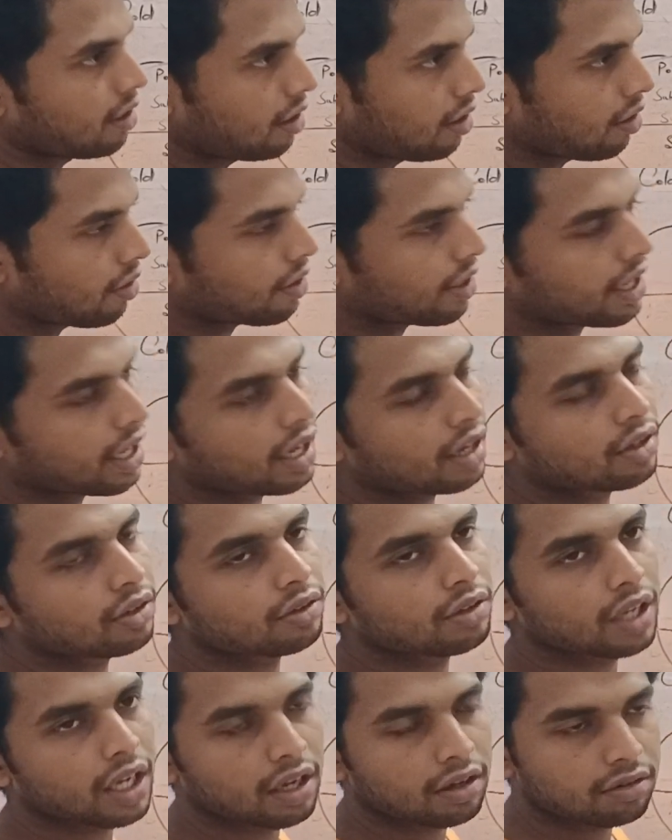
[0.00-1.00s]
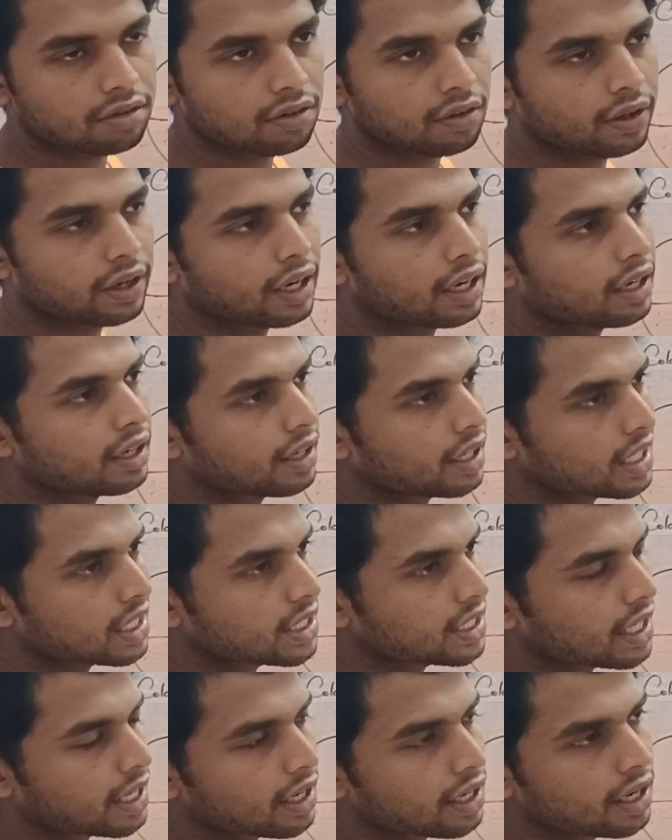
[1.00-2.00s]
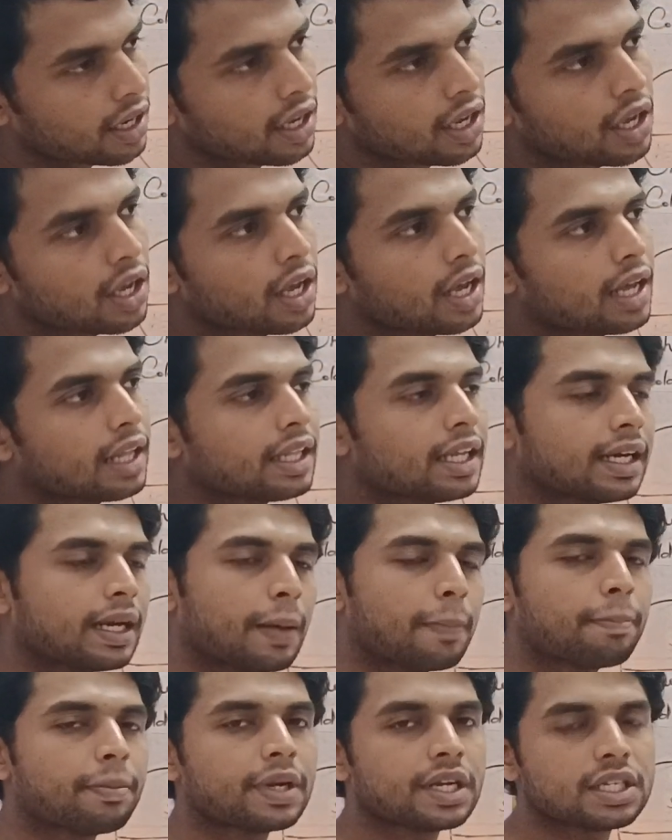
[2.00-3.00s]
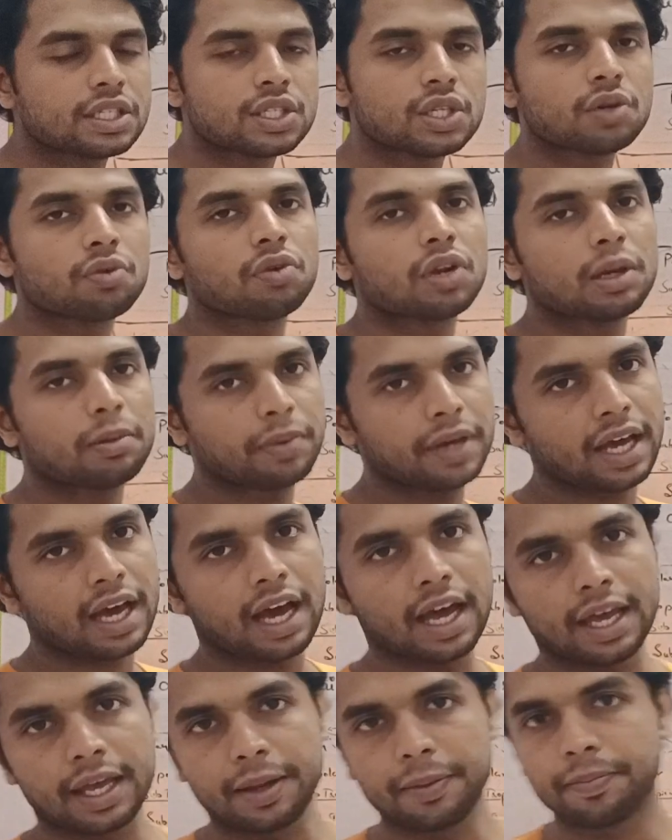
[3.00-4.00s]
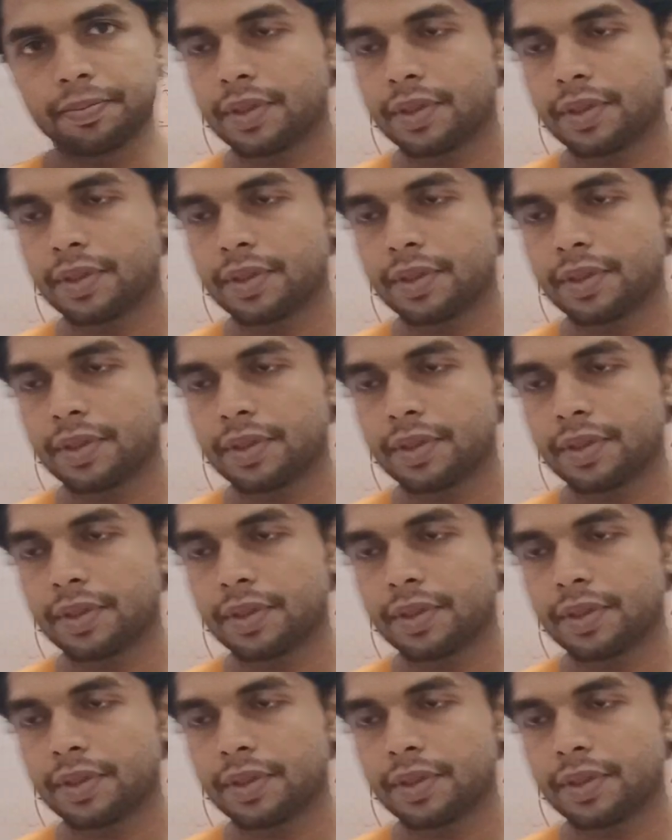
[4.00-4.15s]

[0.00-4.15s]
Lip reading: or near to the equatorial region, the temperature will be high.